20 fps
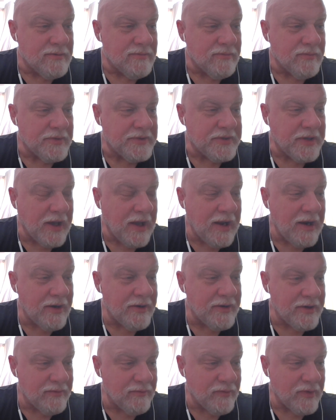
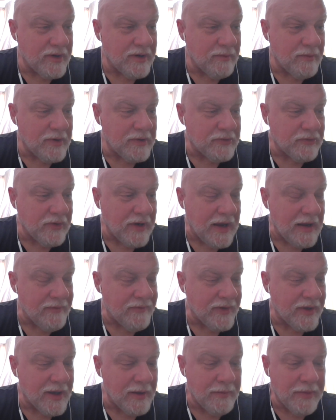retired and when I went
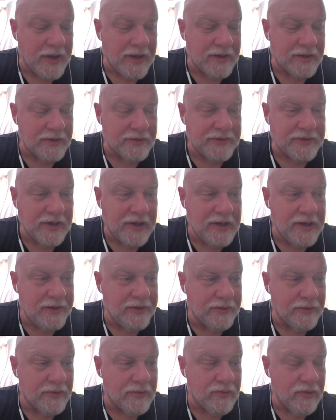traveling, I bought a tiny
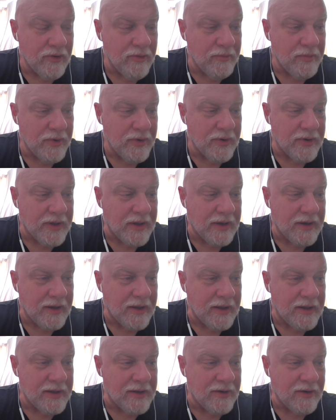little Chromebook.
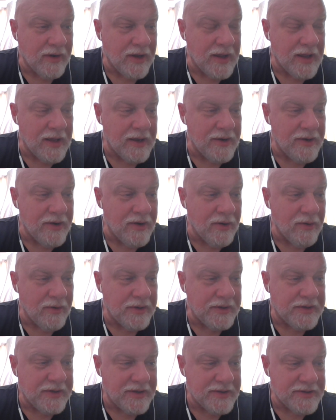You know, I had no
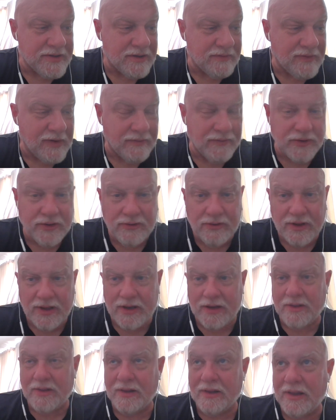intention of ever doing
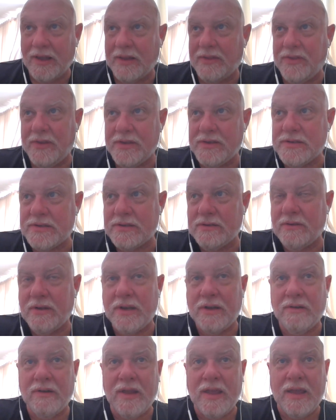anything like this, so I
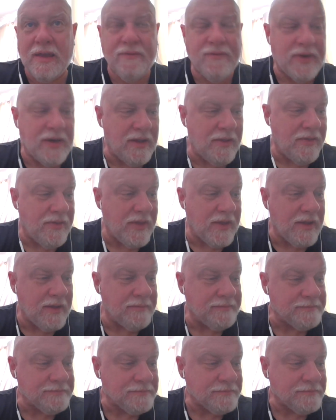don't have anything